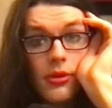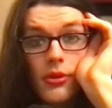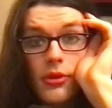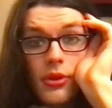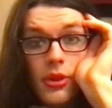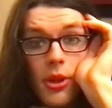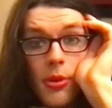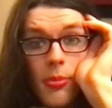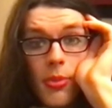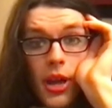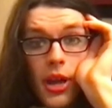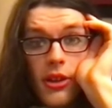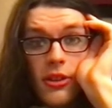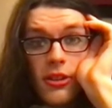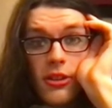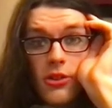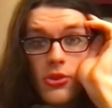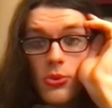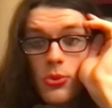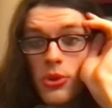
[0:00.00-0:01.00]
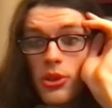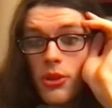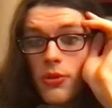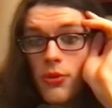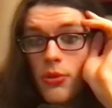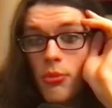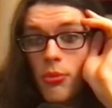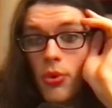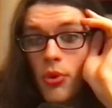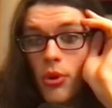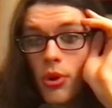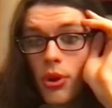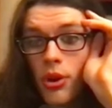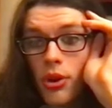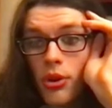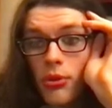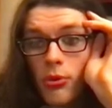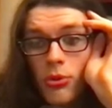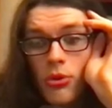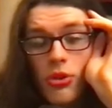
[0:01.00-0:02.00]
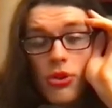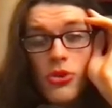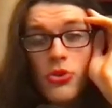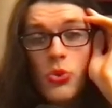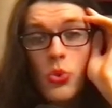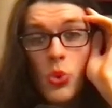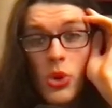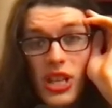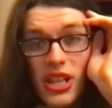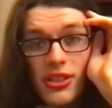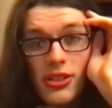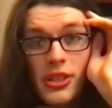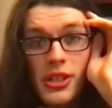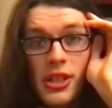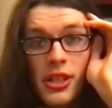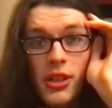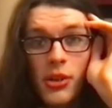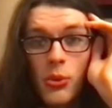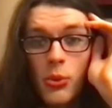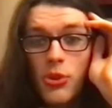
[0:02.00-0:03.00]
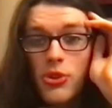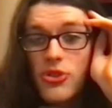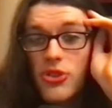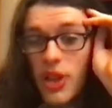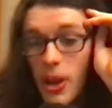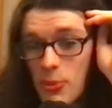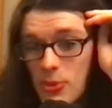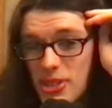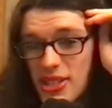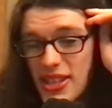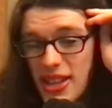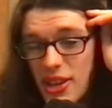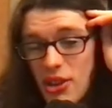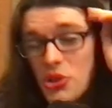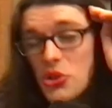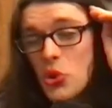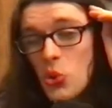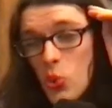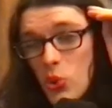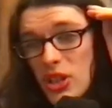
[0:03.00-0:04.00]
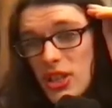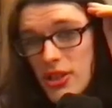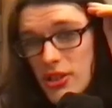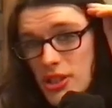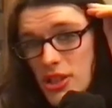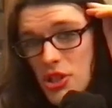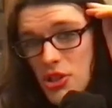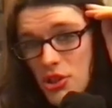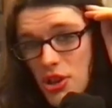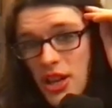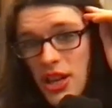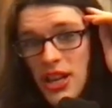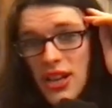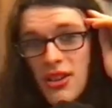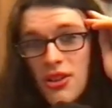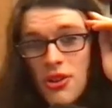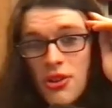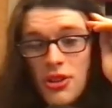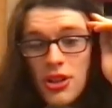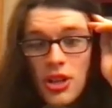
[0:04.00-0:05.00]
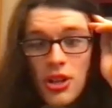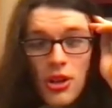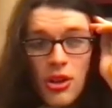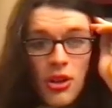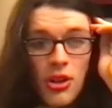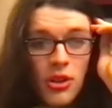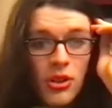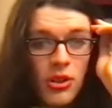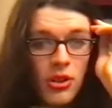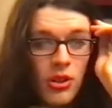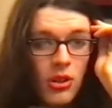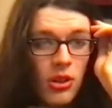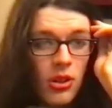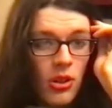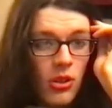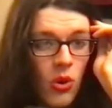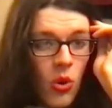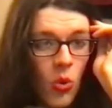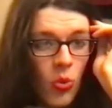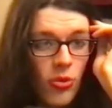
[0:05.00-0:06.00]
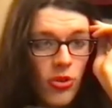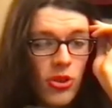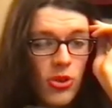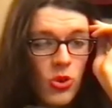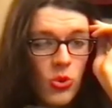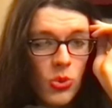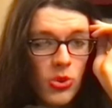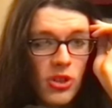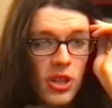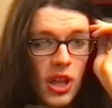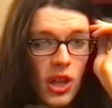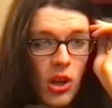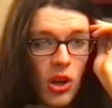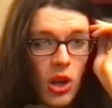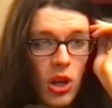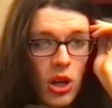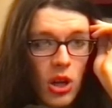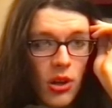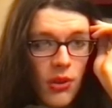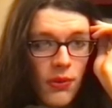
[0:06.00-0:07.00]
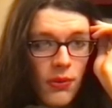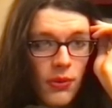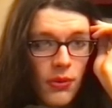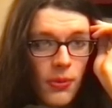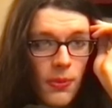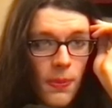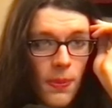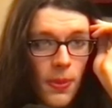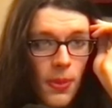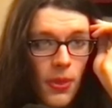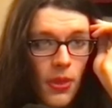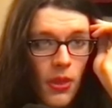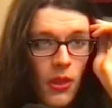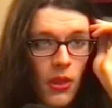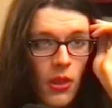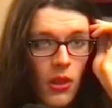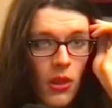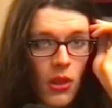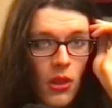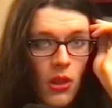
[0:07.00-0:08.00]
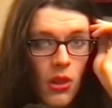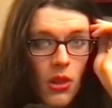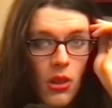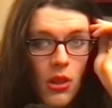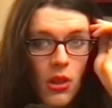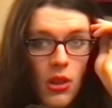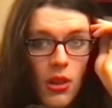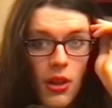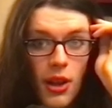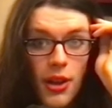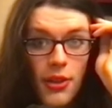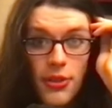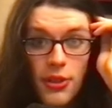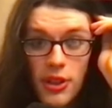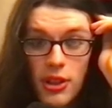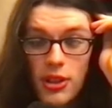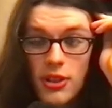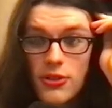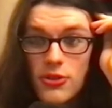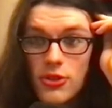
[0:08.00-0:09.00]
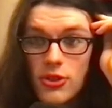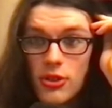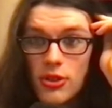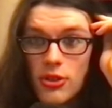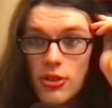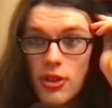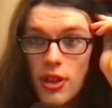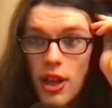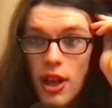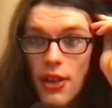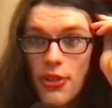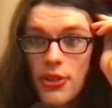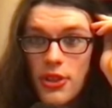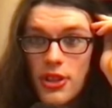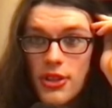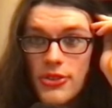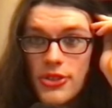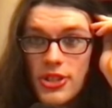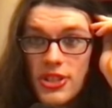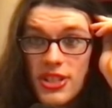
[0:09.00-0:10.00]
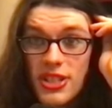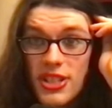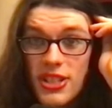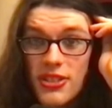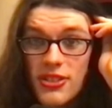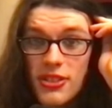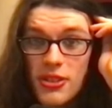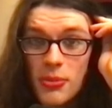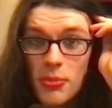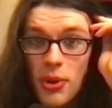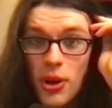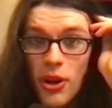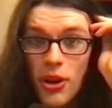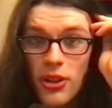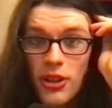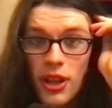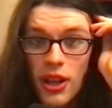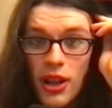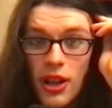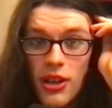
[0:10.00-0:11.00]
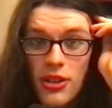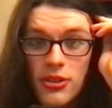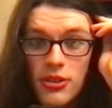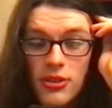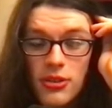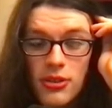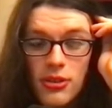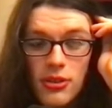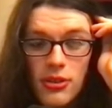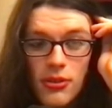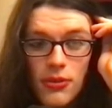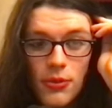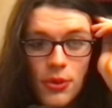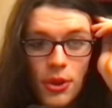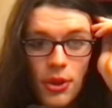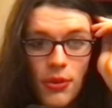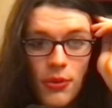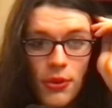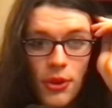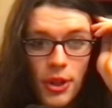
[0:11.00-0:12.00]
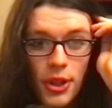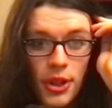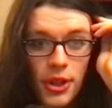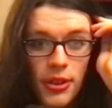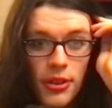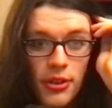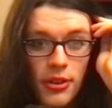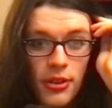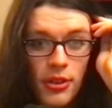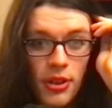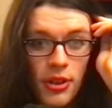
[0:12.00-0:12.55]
come back next week for more. It's weekly. I'm staying on the weekly train on here. Hopefully this will take off. I think it's a decent podcast for a fucking